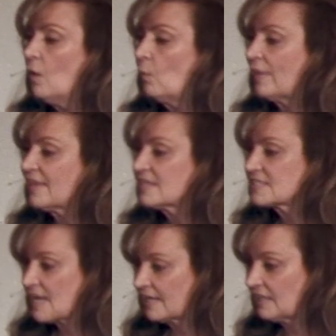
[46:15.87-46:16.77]
when they
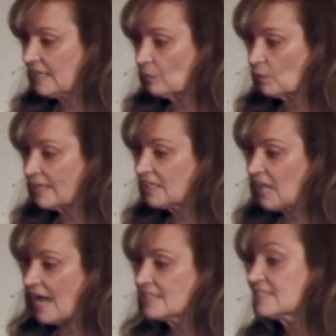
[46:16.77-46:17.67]
suddenly
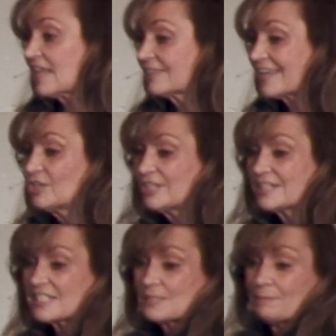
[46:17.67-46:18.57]
realized that they
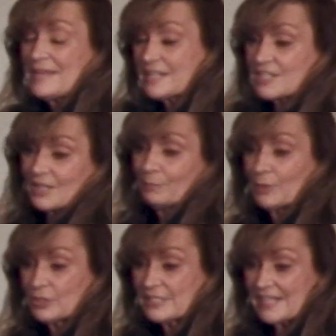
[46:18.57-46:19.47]
couldn't speak to the
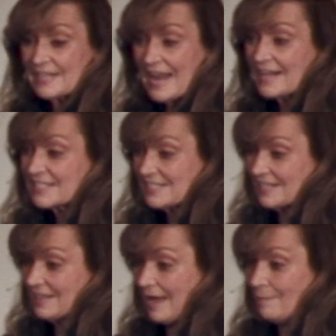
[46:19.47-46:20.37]
person next
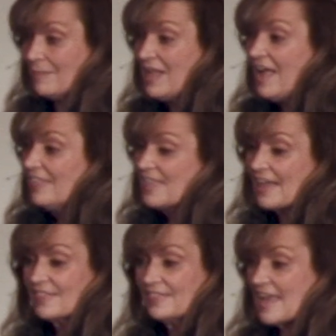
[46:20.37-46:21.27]
to them,
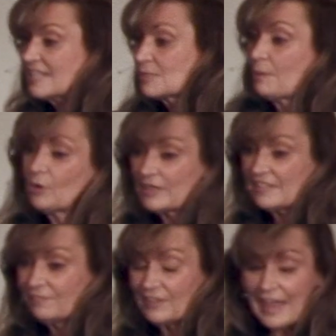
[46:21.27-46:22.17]
that they spoke a
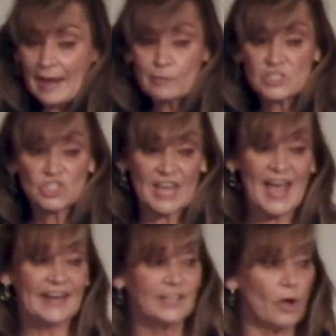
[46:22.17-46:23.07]
different language? They
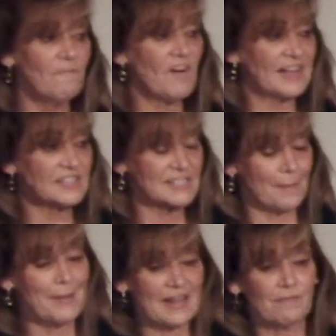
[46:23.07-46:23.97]
had to go find
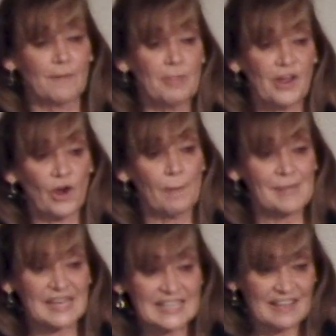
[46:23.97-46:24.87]
somebody from their
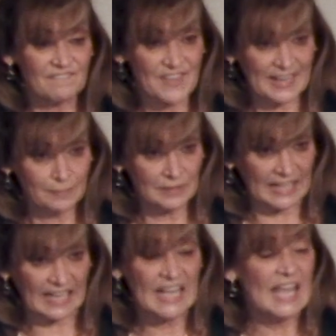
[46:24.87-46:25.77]
immediate
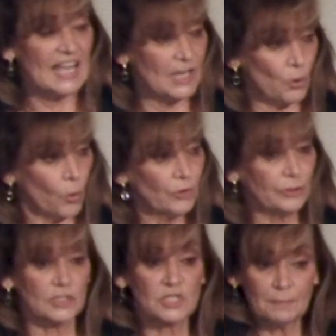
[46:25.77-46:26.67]
family in
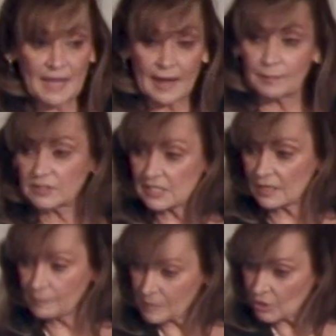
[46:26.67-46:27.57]
order to be able to
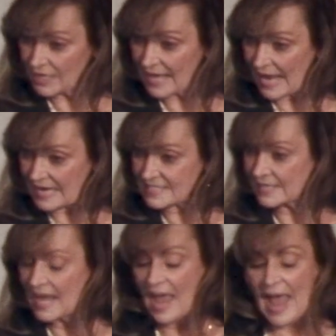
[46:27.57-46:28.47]
communicate.
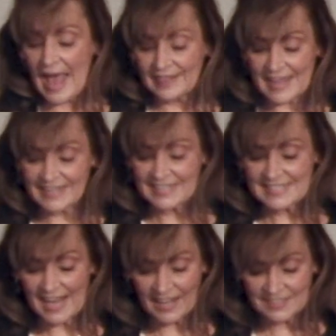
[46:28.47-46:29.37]
And then it
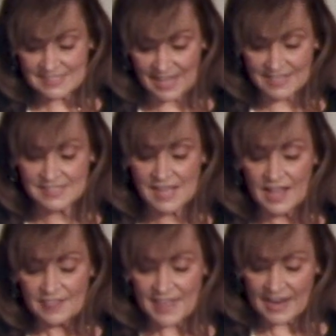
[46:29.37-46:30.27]
tells us
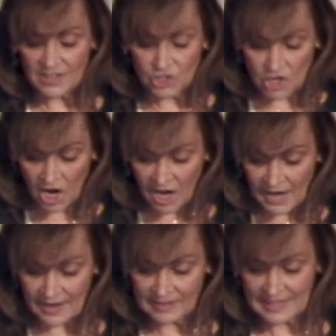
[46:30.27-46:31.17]
that
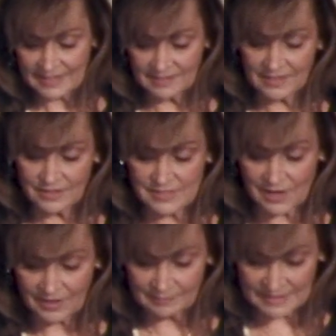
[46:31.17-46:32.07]
God, it goes
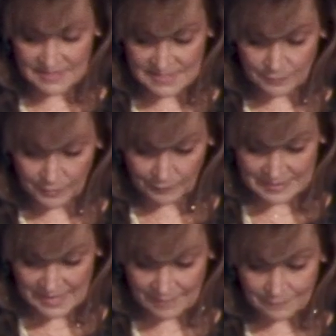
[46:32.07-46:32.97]
on, let's see, where
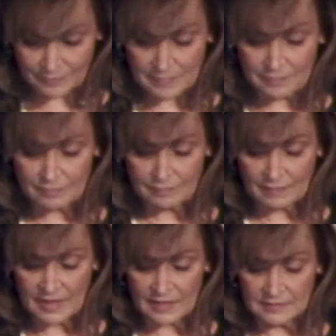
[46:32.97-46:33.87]
was I?
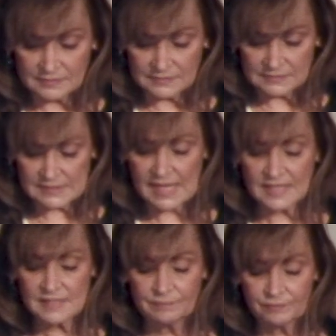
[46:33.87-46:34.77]
Says,